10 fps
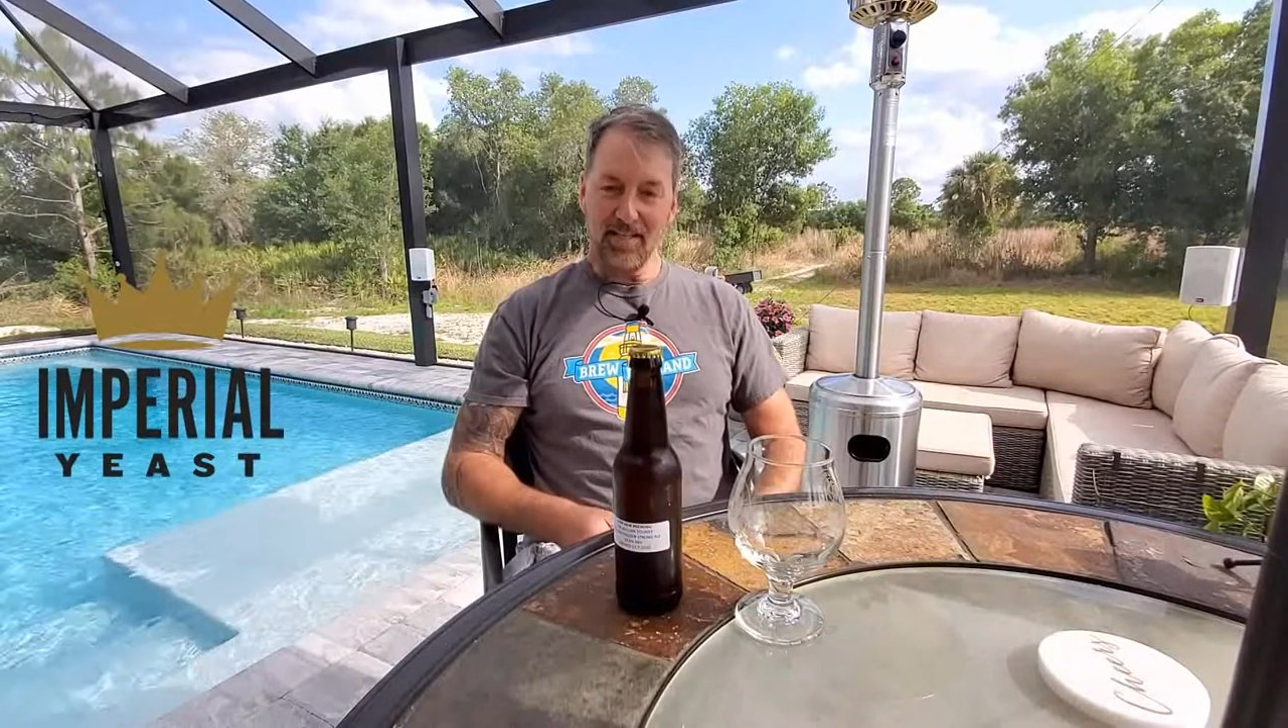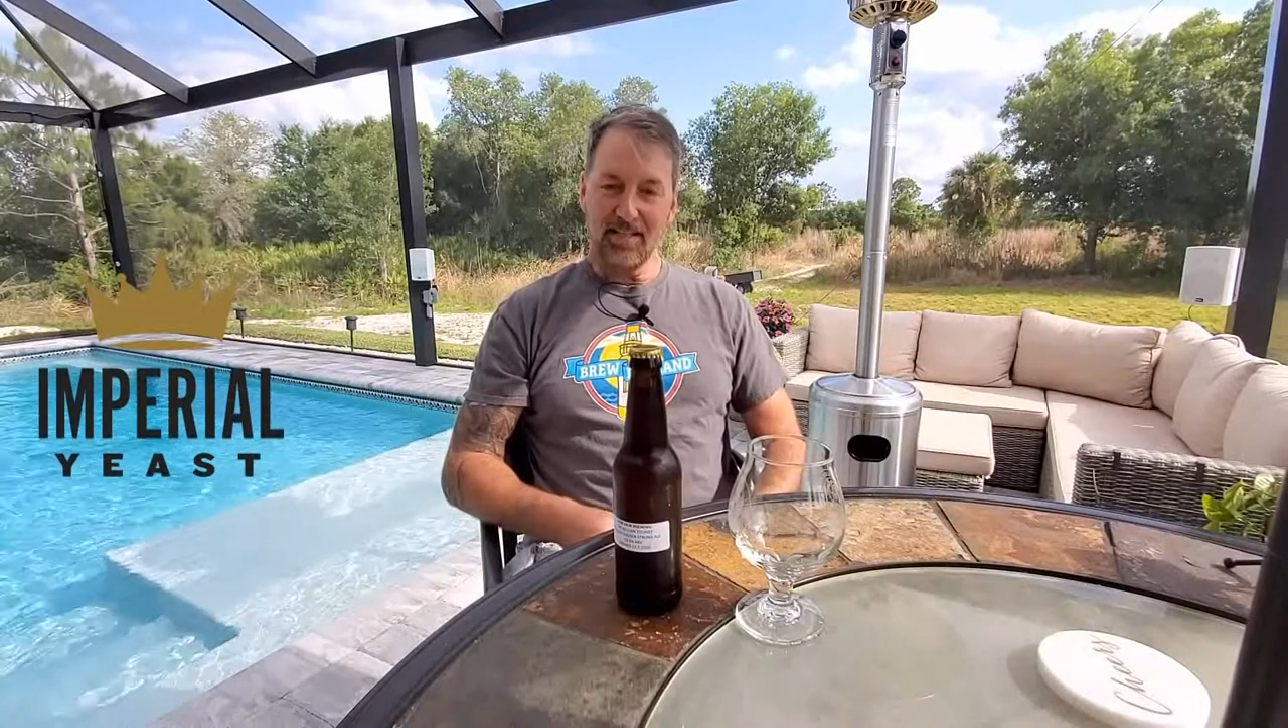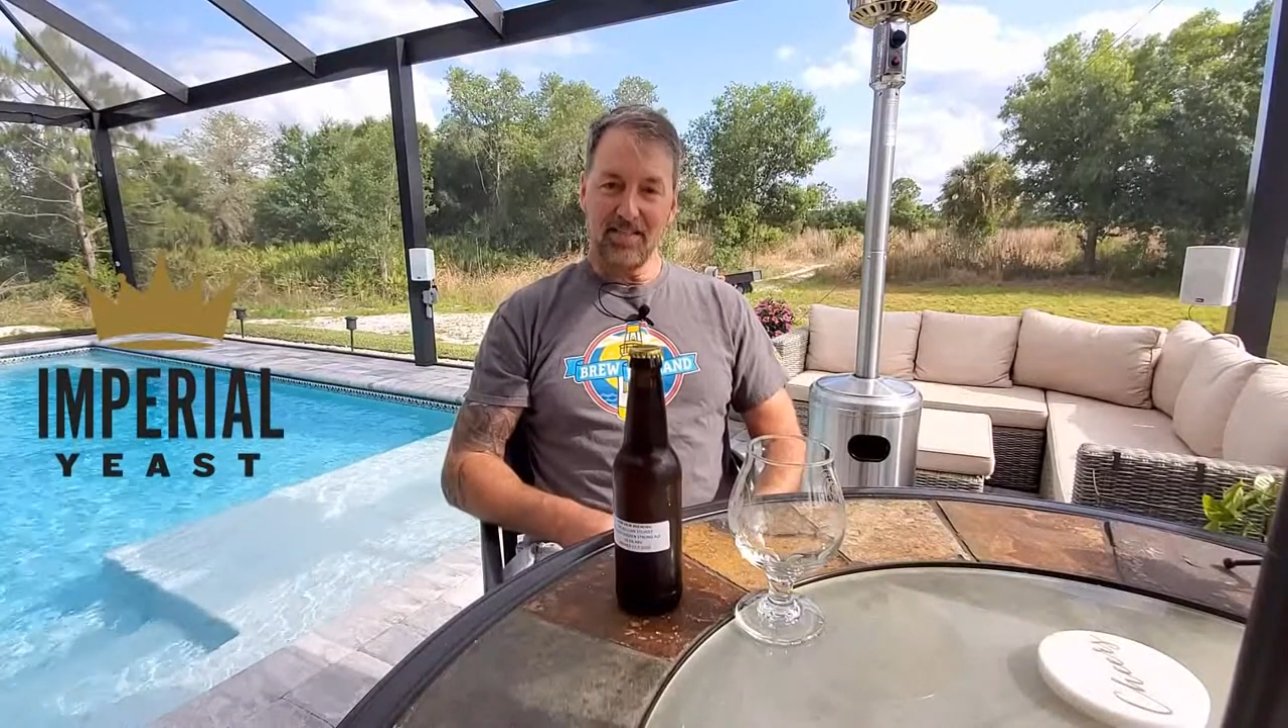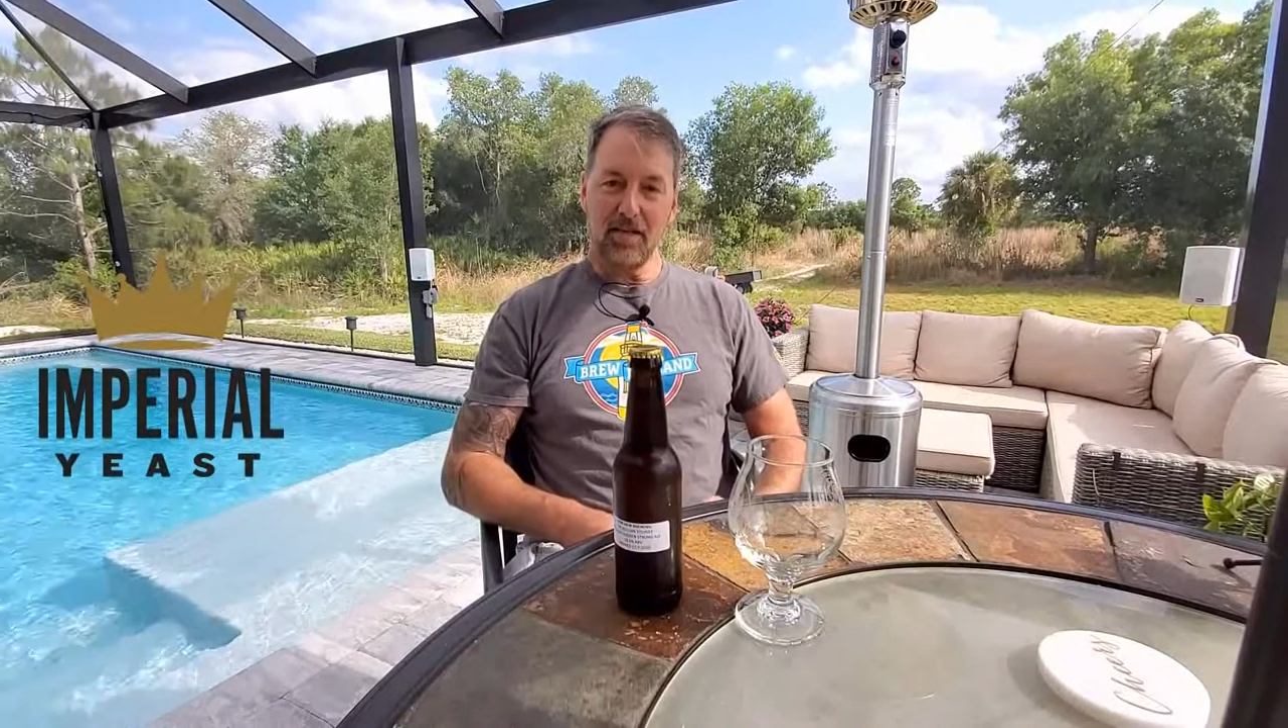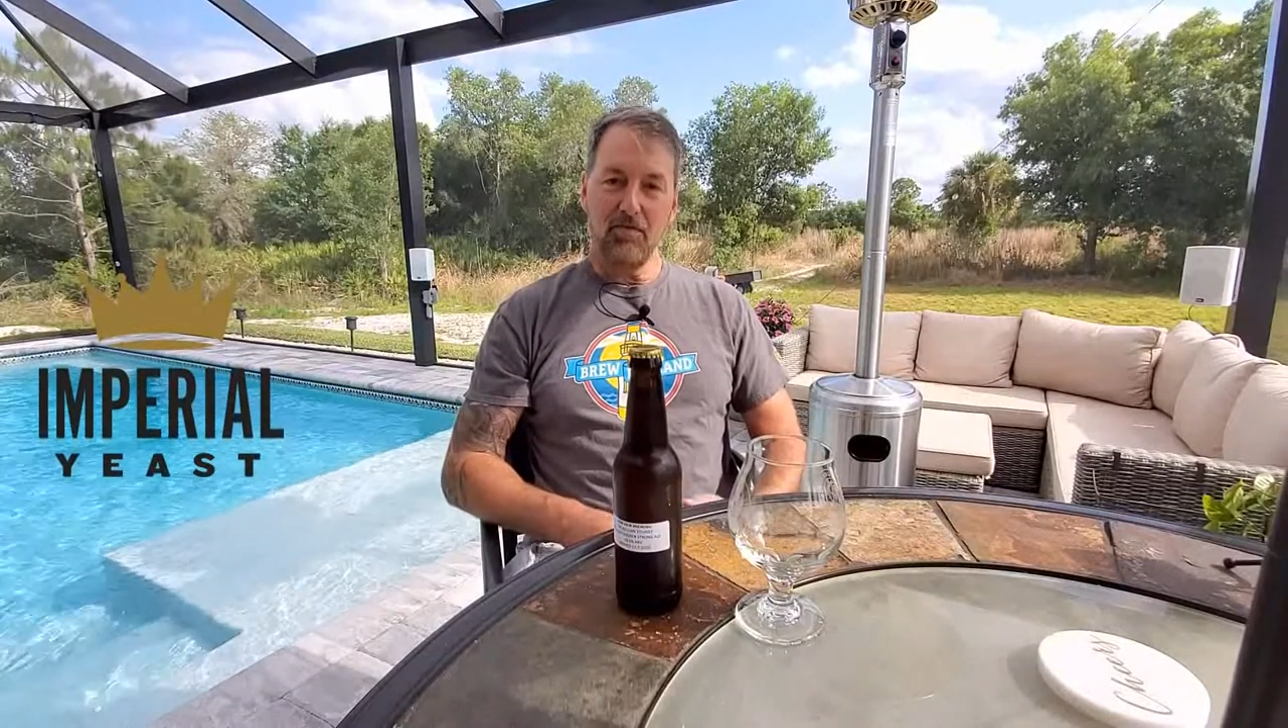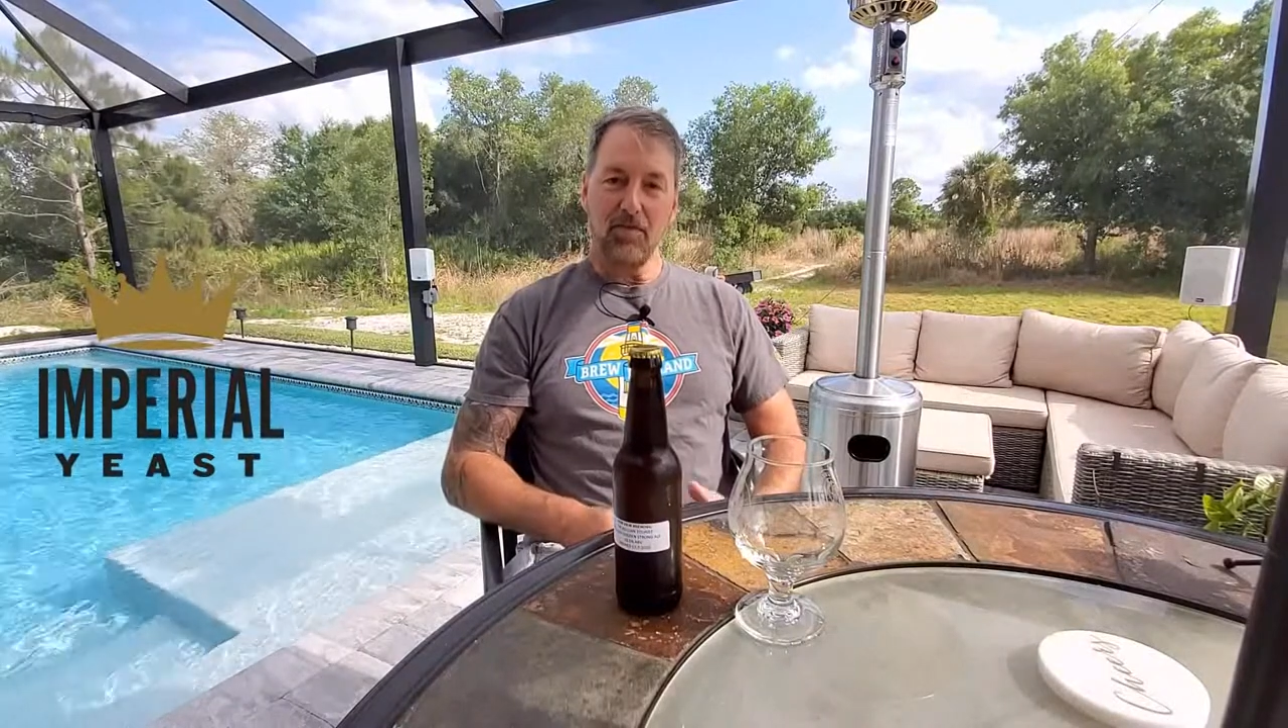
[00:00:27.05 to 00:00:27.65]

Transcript: is Dave